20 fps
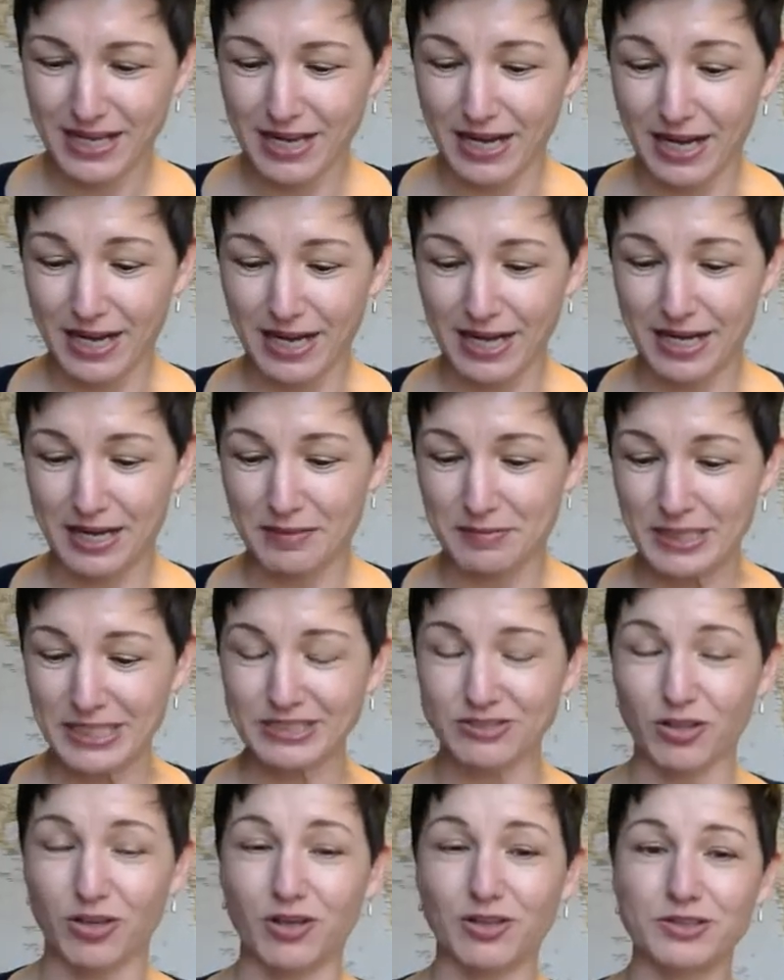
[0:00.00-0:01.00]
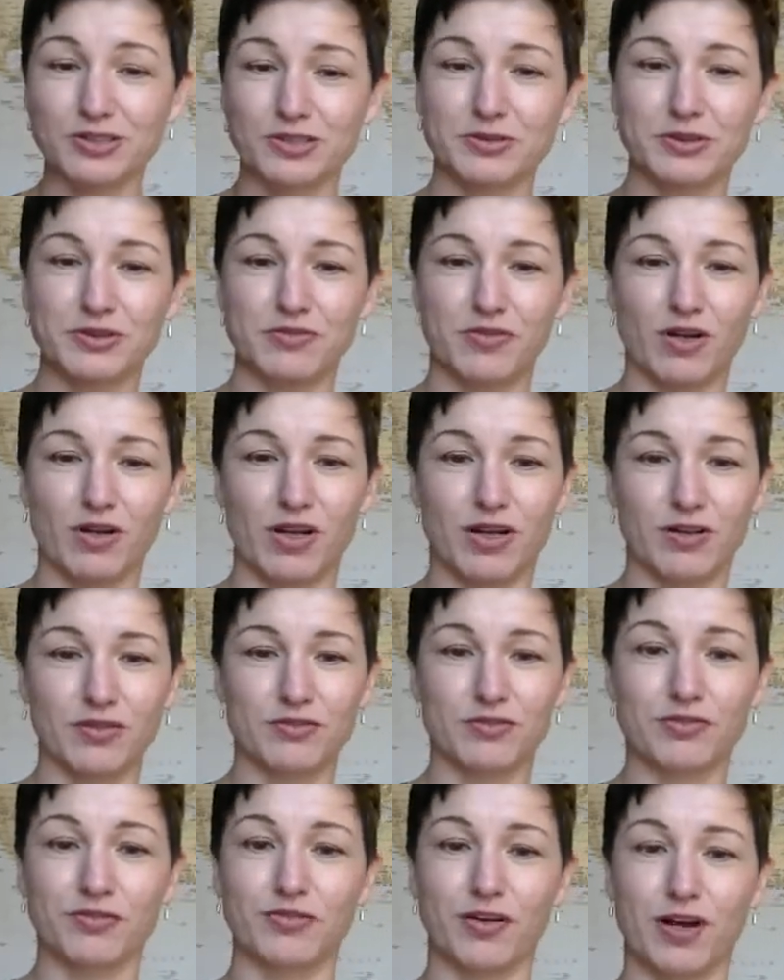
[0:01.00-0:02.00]
It's also evolved
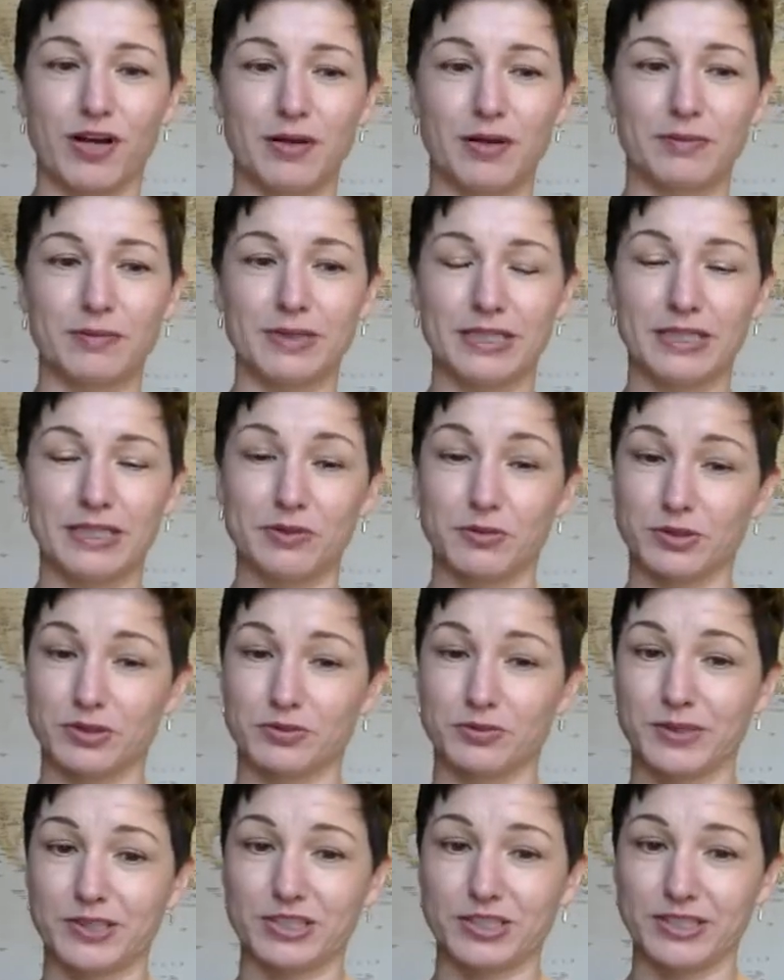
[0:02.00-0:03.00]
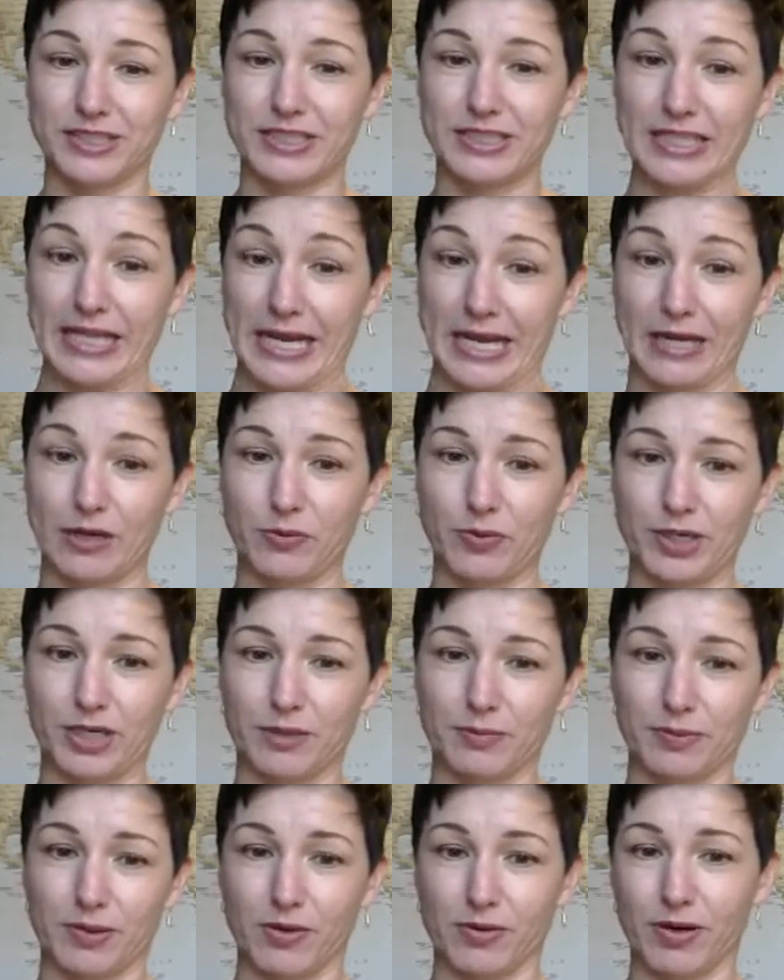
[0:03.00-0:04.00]
from, it was originally an 8-week
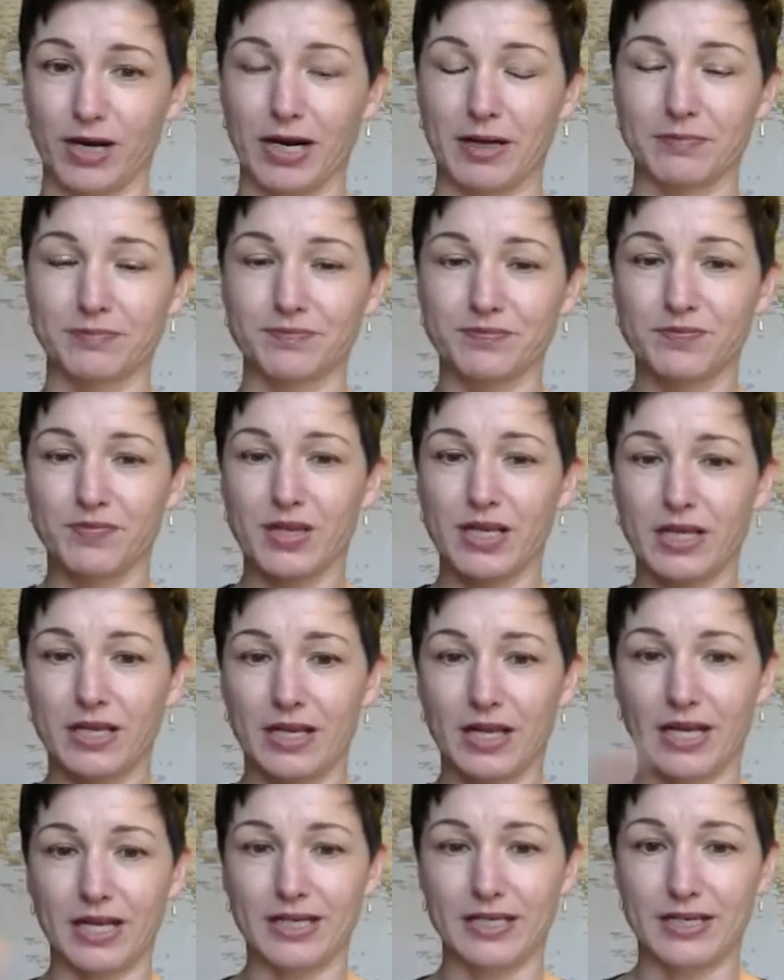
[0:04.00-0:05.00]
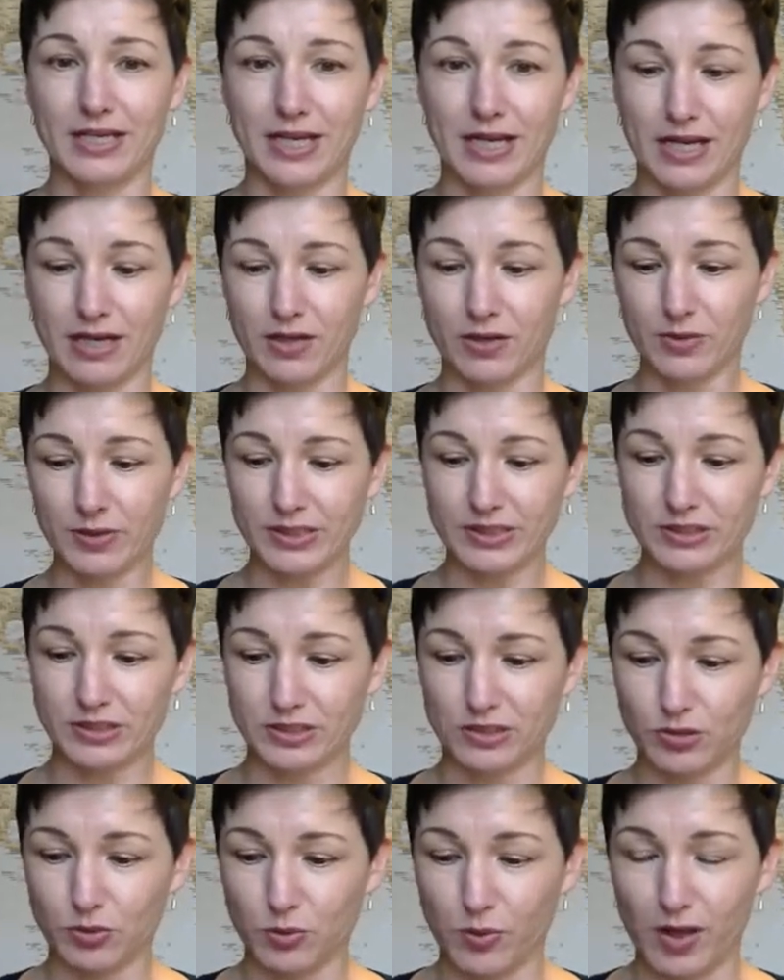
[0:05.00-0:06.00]
program, and now it's a
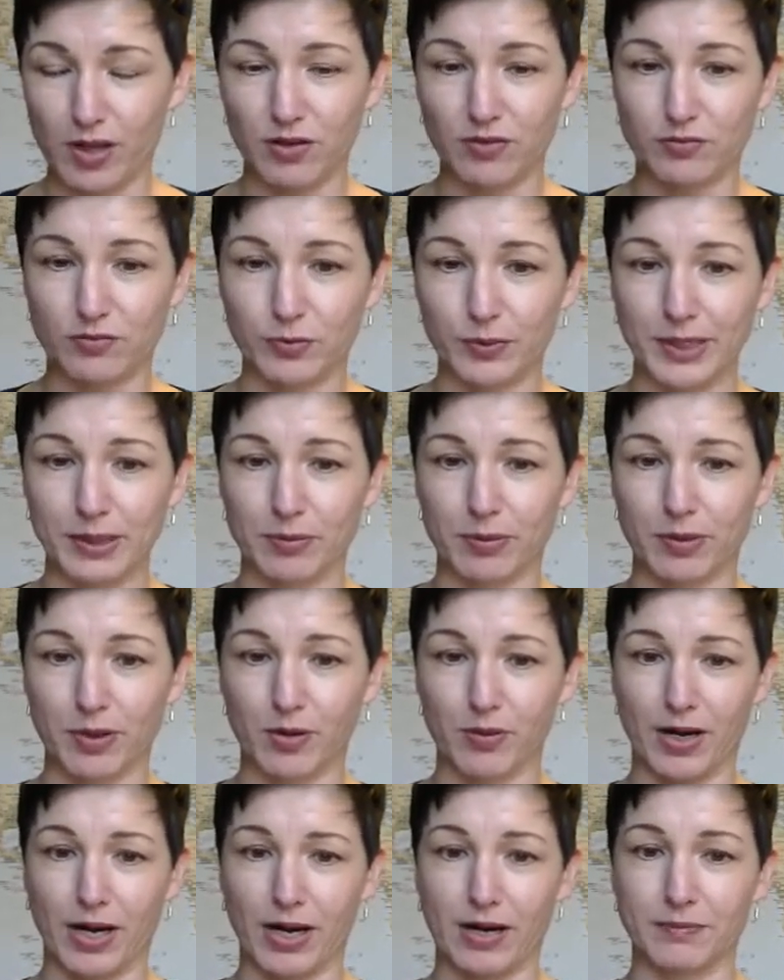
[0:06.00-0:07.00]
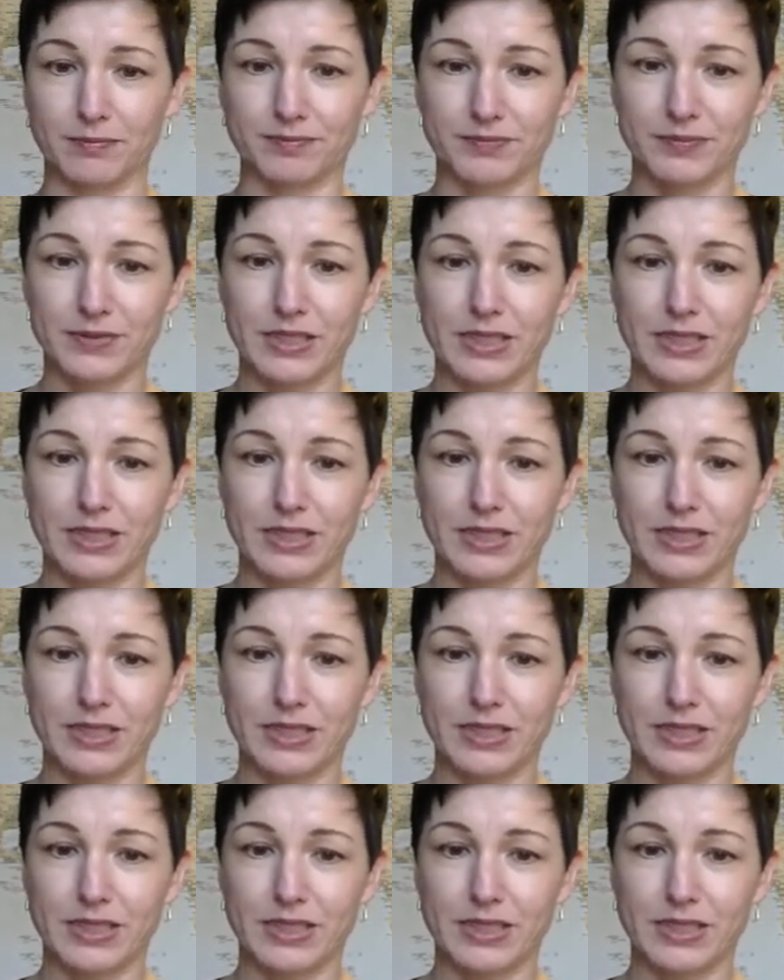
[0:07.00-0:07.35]
12-week program.